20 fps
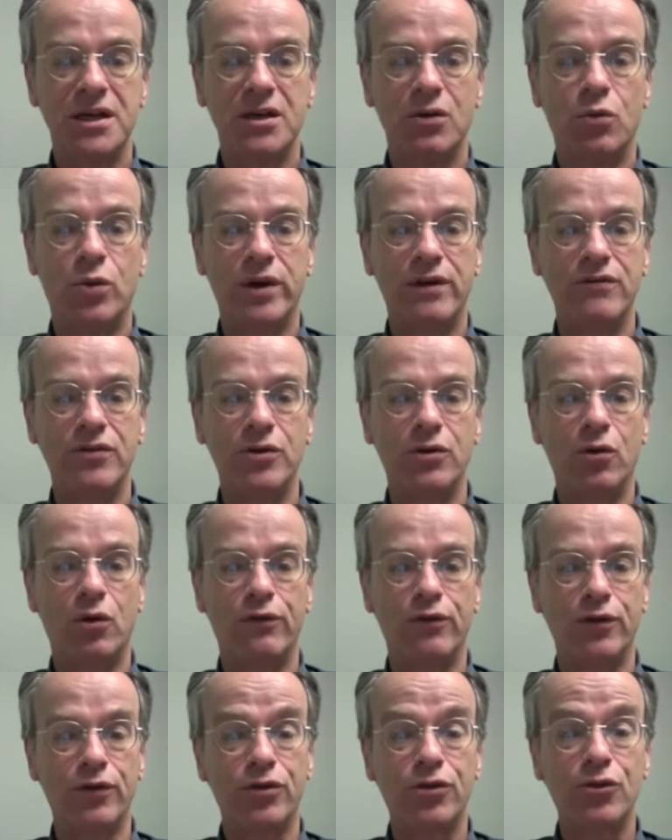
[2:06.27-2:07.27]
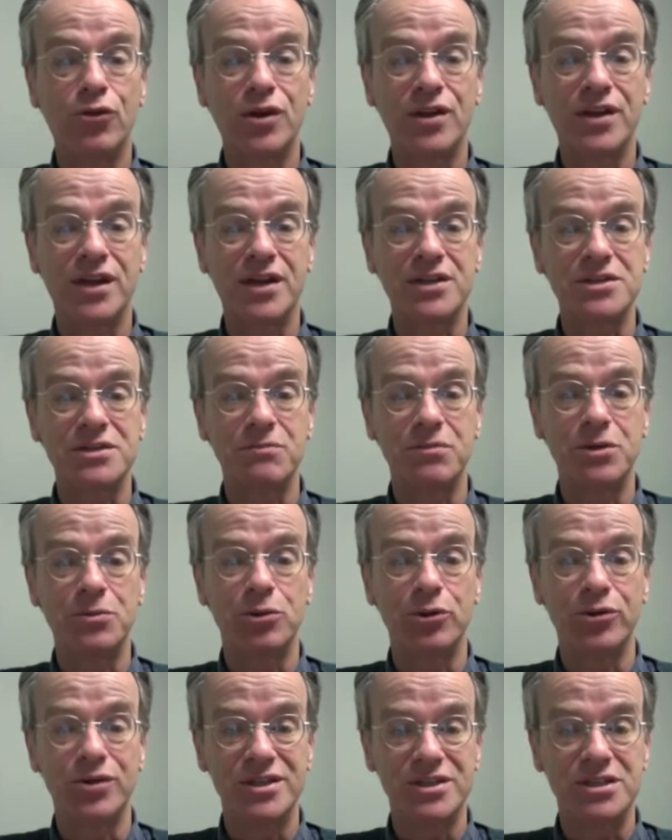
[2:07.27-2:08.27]
One of the over 30,000
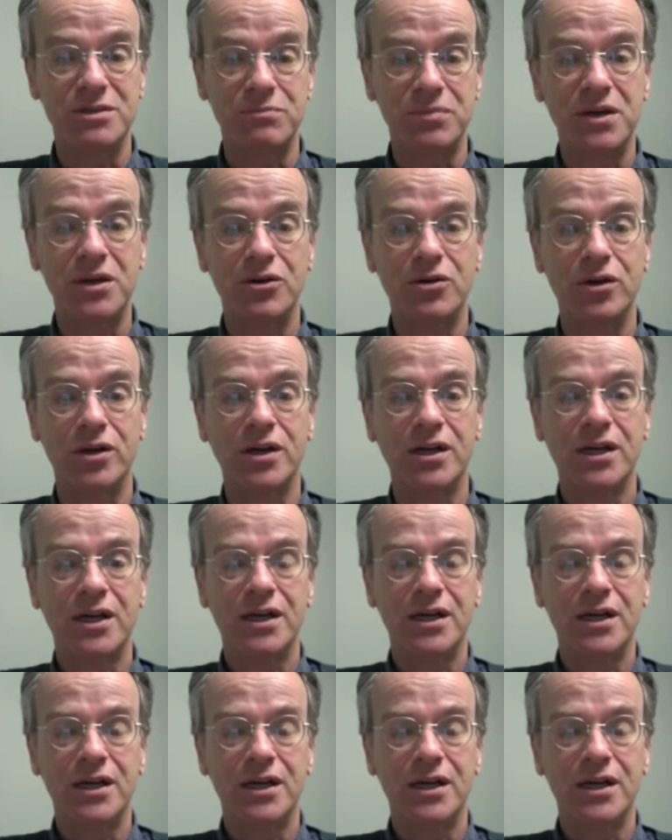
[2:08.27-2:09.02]
people who disappeared